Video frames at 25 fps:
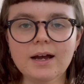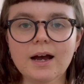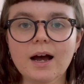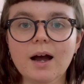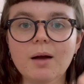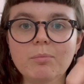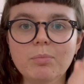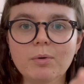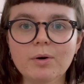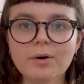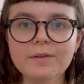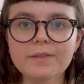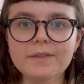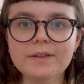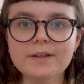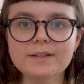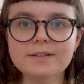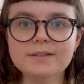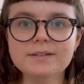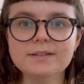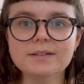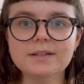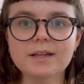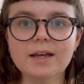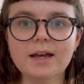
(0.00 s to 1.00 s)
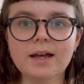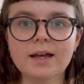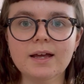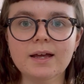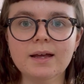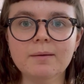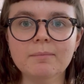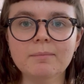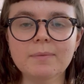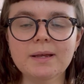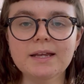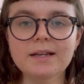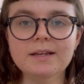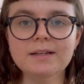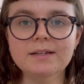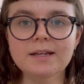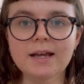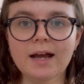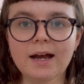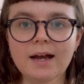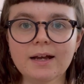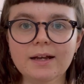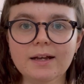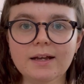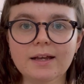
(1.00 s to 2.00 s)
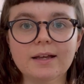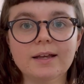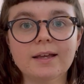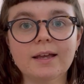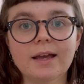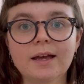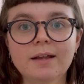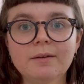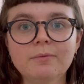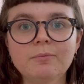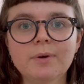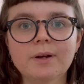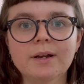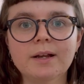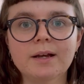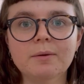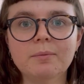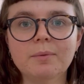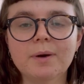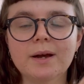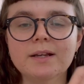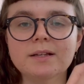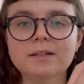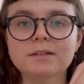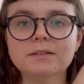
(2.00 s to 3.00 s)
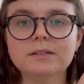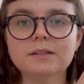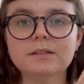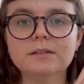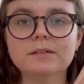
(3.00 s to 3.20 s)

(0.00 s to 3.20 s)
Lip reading: I bought this in Yak again when I went